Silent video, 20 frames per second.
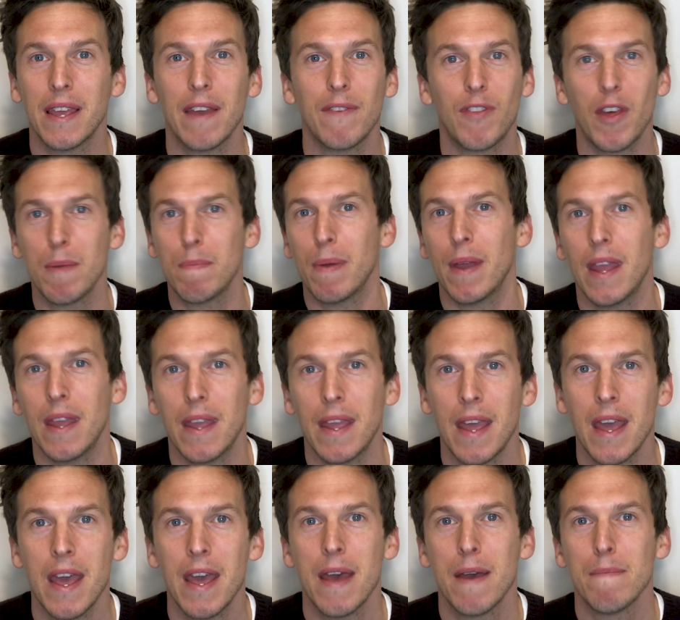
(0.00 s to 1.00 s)
If they beat
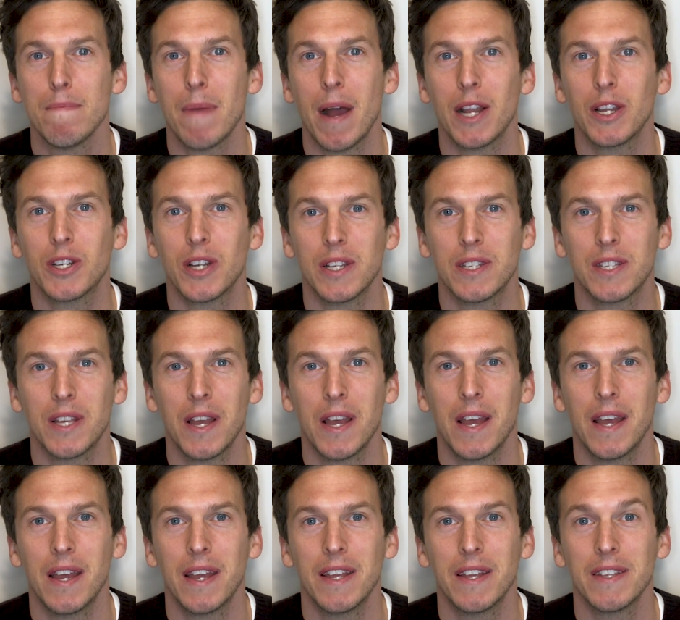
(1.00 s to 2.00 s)

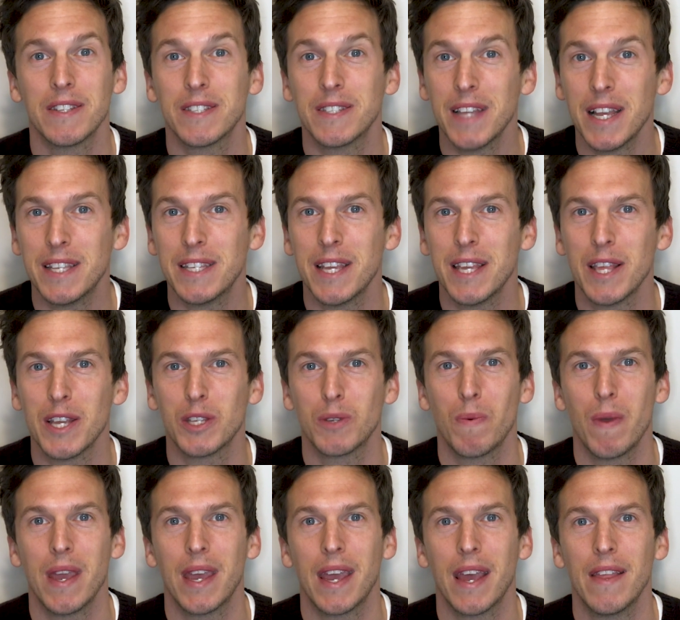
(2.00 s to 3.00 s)
Manchester City this
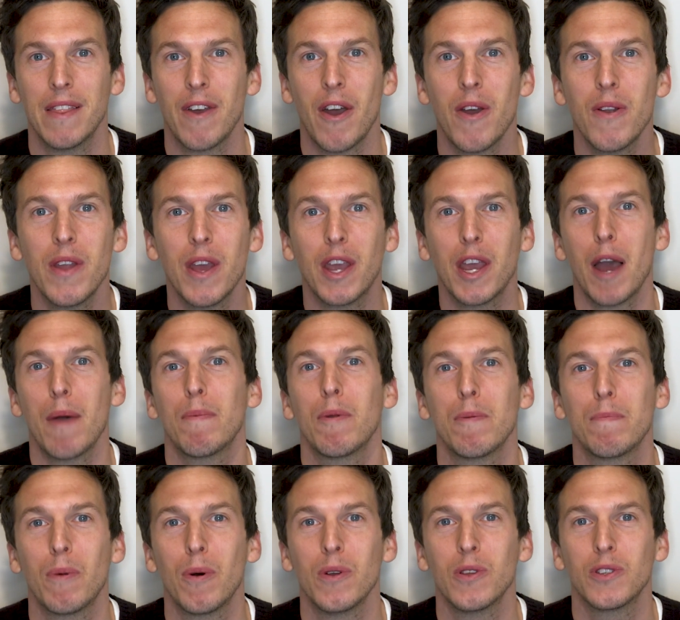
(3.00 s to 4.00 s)
weekend, they're only a couple
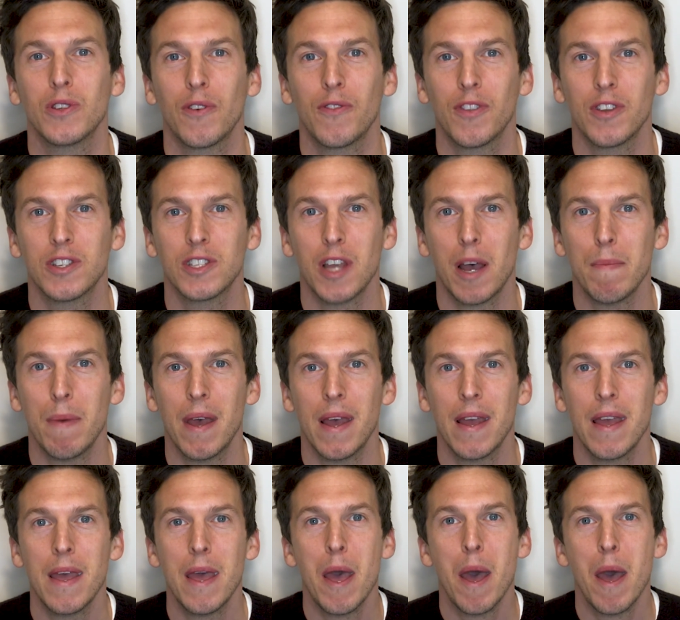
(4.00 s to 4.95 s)
of points off the summit.